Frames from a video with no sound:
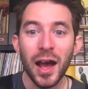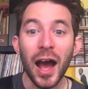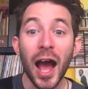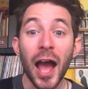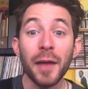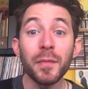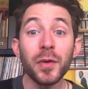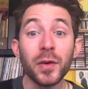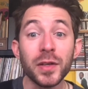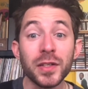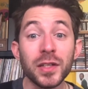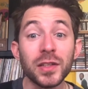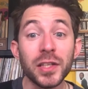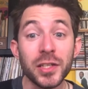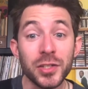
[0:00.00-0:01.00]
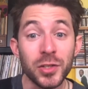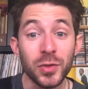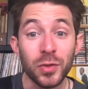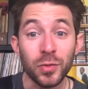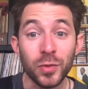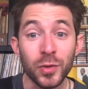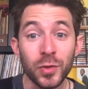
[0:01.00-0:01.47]
I'm going to lead you
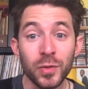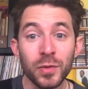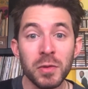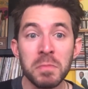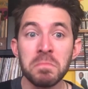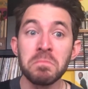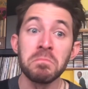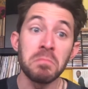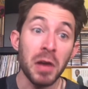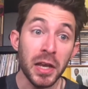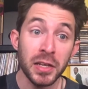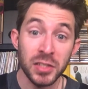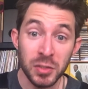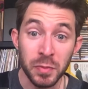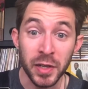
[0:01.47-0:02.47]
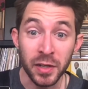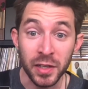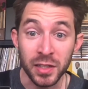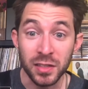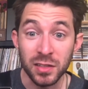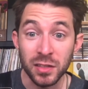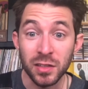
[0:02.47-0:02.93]
through my
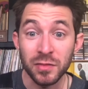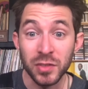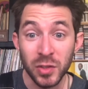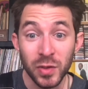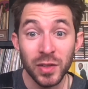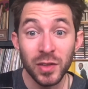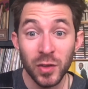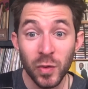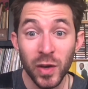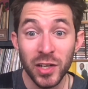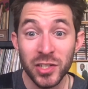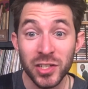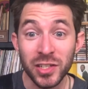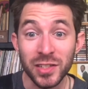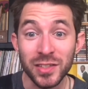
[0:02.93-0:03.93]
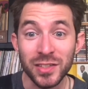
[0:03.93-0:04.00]
experience of doing the questions.